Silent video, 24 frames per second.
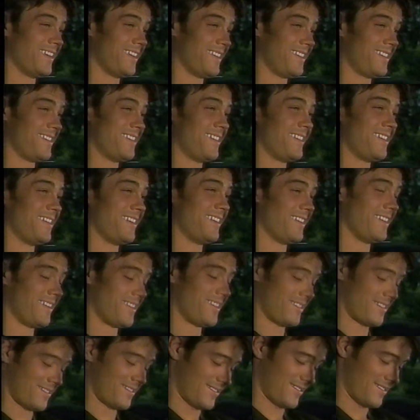
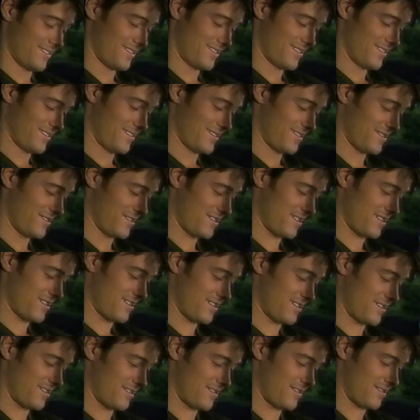
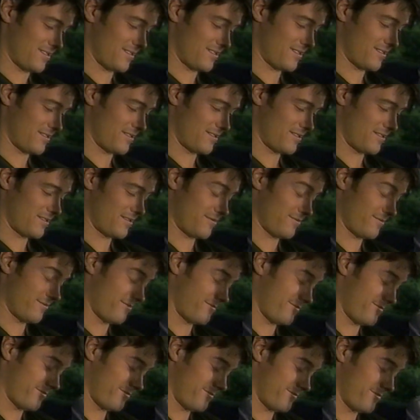
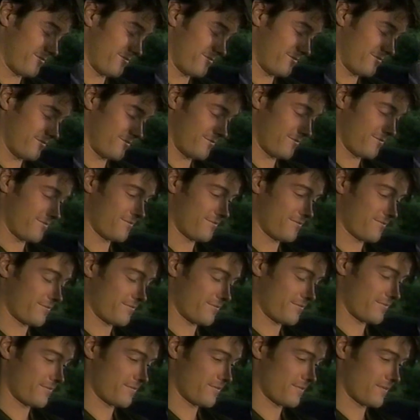
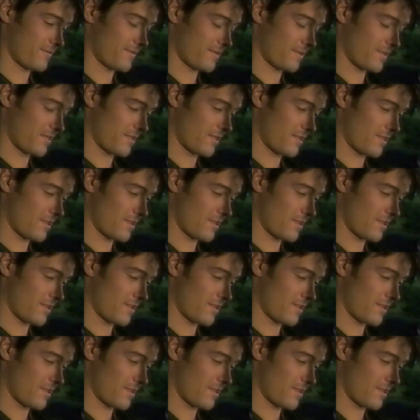[no speech]